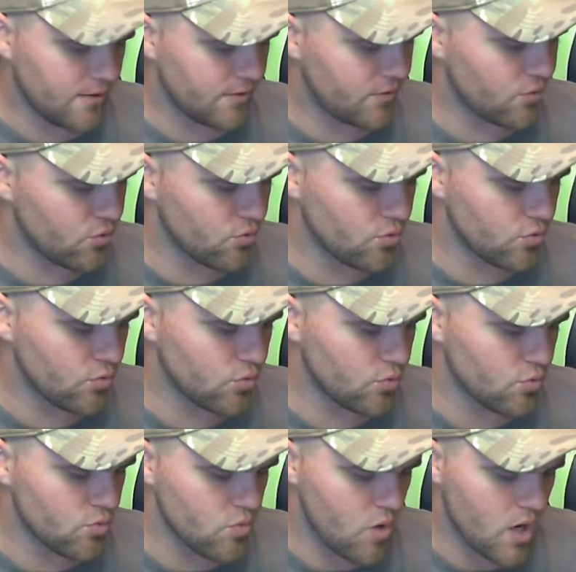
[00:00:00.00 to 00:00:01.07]
to
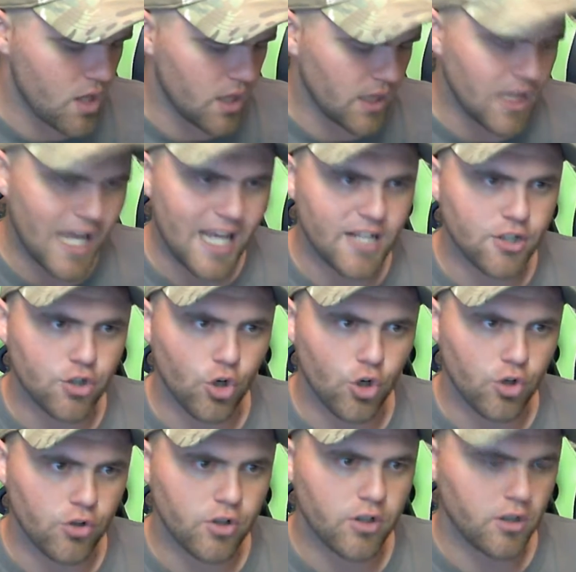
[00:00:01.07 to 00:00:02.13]
light
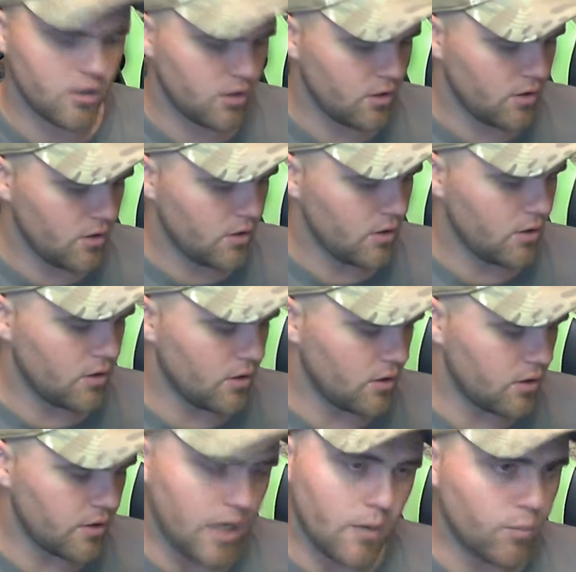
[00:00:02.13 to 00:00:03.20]
dirt.
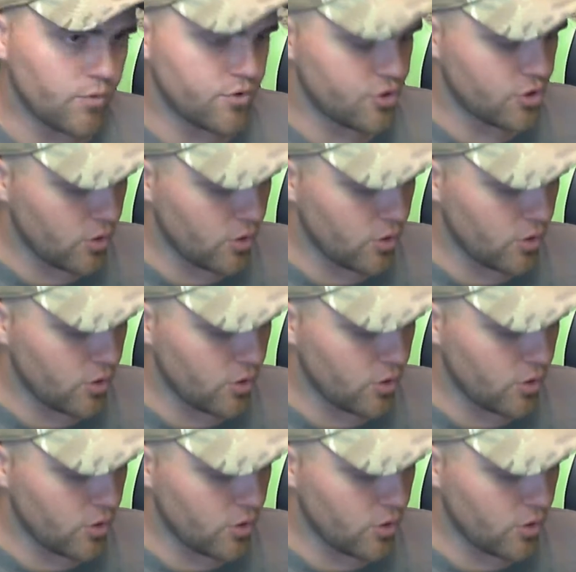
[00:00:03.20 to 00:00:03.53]
Now I'm going to show